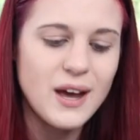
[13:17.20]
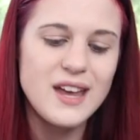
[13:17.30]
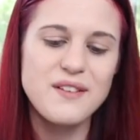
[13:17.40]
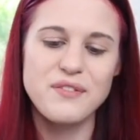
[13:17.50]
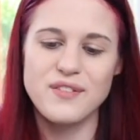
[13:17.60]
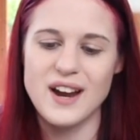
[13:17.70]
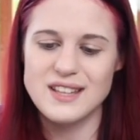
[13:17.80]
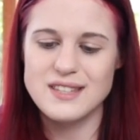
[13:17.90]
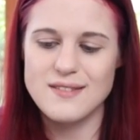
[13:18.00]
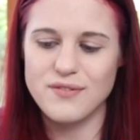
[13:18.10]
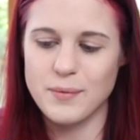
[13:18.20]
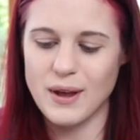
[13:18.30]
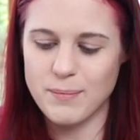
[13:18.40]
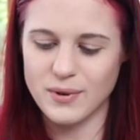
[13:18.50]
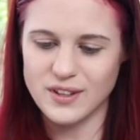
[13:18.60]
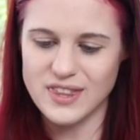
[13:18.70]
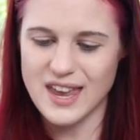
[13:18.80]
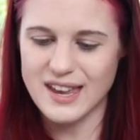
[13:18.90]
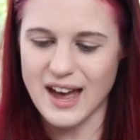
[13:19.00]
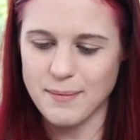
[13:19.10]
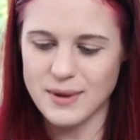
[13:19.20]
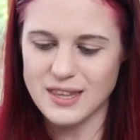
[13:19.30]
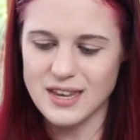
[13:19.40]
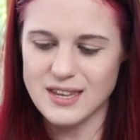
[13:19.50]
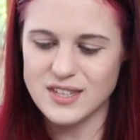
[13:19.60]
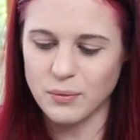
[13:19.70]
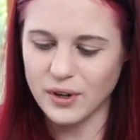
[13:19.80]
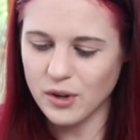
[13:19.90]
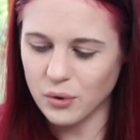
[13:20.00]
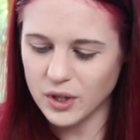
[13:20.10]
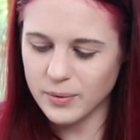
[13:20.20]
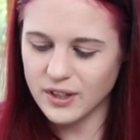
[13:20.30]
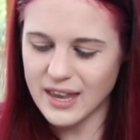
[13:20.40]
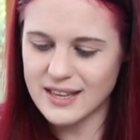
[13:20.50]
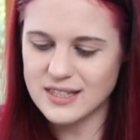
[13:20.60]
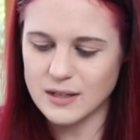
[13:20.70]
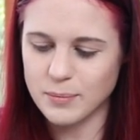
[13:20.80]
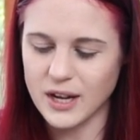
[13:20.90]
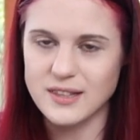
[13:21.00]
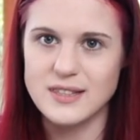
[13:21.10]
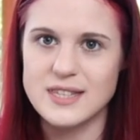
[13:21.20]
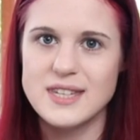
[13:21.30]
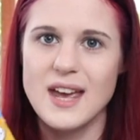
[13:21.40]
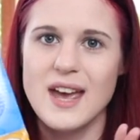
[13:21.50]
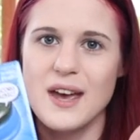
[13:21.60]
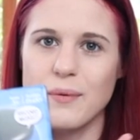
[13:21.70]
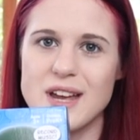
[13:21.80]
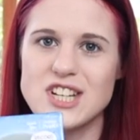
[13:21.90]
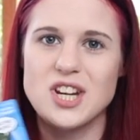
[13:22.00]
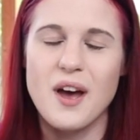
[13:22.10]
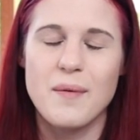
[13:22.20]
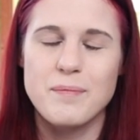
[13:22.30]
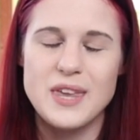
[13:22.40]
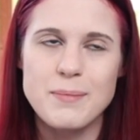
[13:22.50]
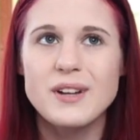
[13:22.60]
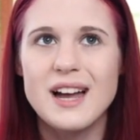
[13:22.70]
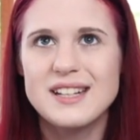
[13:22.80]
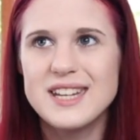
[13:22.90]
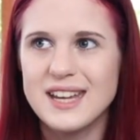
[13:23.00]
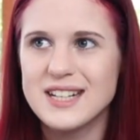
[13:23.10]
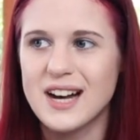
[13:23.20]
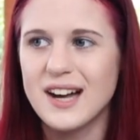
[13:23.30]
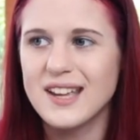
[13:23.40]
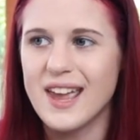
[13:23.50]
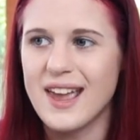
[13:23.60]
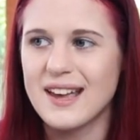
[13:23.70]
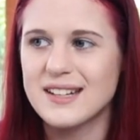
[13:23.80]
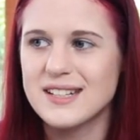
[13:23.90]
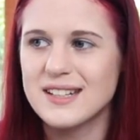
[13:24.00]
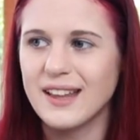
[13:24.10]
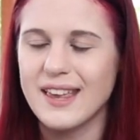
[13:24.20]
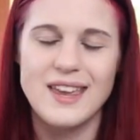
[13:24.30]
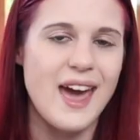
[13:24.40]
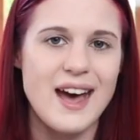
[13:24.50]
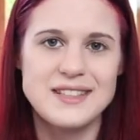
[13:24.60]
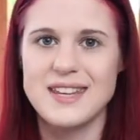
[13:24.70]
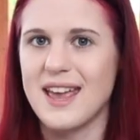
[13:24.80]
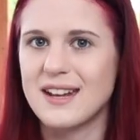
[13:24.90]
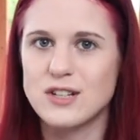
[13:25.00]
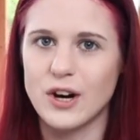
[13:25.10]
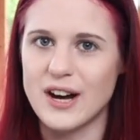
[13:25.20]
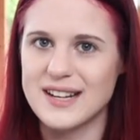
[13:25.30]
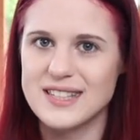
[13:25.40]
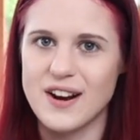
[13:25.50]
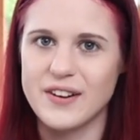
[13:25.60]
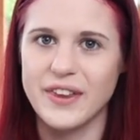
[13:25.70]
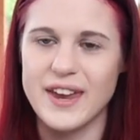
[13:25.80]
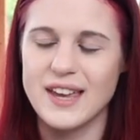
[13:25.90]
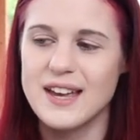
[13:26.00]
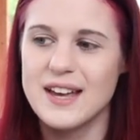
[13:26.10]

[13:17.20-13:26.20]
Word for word: my friends for my birthday got me these recordable answer buttons, which people on TikTok and like cats and dogs are like